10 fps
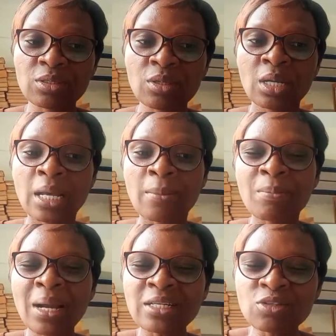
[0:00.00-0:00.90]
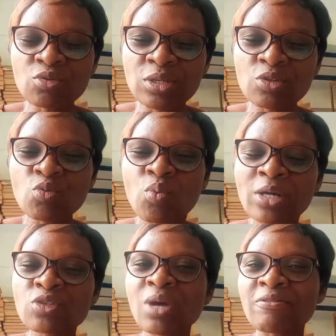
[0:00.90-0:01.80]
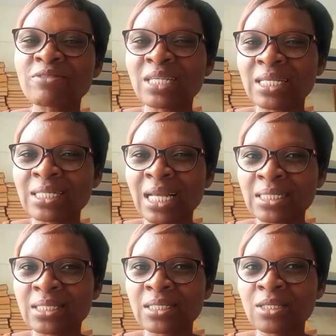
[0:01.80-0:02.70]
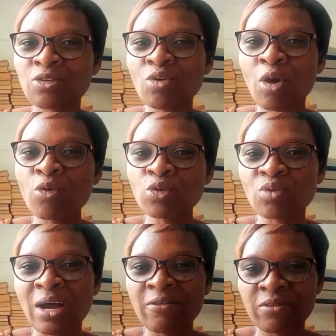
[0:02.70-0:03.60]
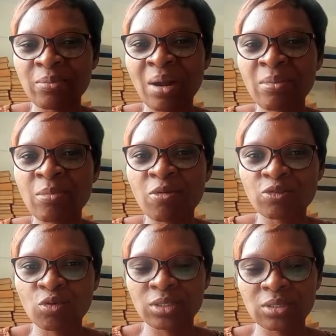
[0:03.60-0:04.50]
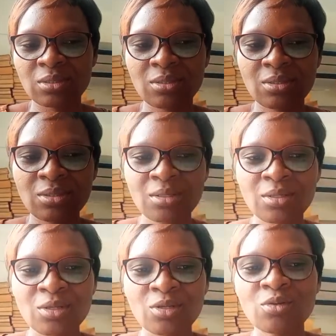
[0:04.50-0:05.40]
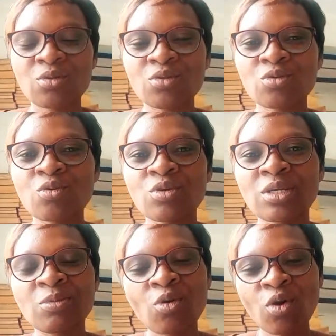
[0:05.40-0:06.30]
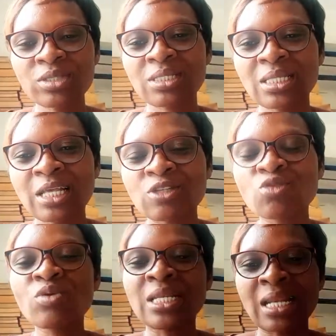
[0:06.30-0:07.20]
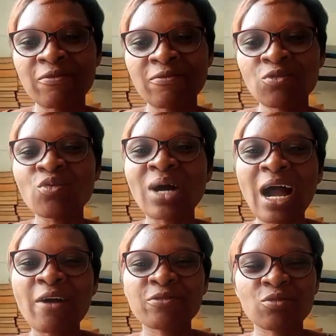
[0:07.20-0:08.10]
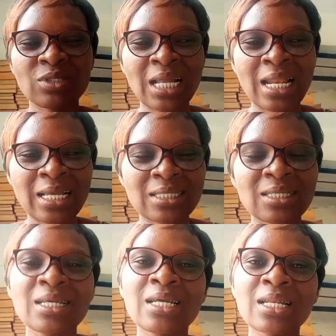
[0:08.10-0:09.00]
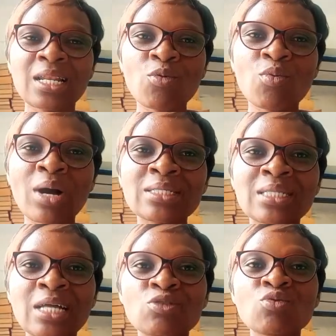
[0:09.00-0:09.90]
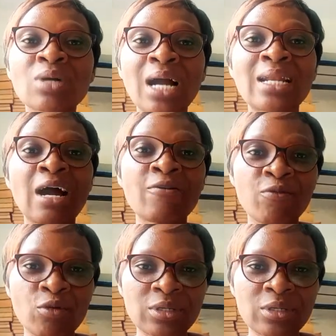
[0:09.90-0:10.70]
have any scarcity, we don't need economics. But in this situation, once you have scarcity, you are going to have a problem of choice. So because there's no enough, you have to select the ones that you can afford,